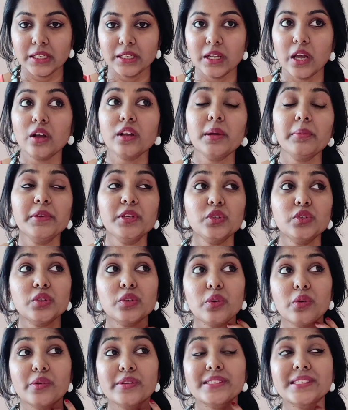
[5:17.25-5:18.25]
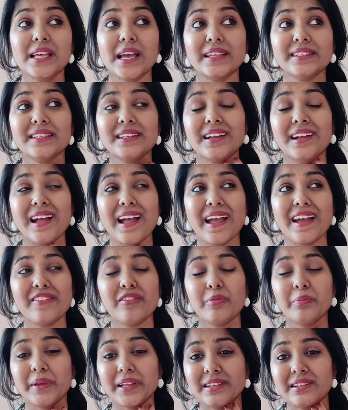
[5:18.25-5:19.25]
Now, coming to the cons, I think I
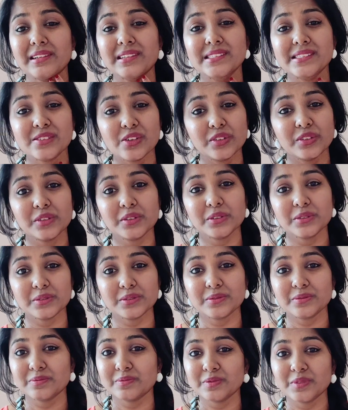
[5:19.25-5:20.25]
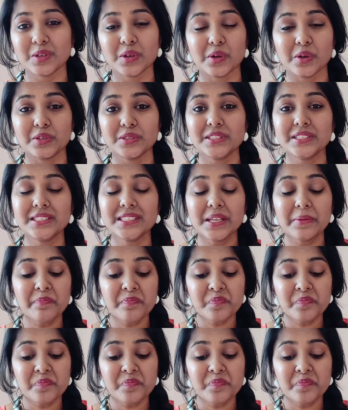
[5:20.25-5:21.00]
have a bigger list on the cons.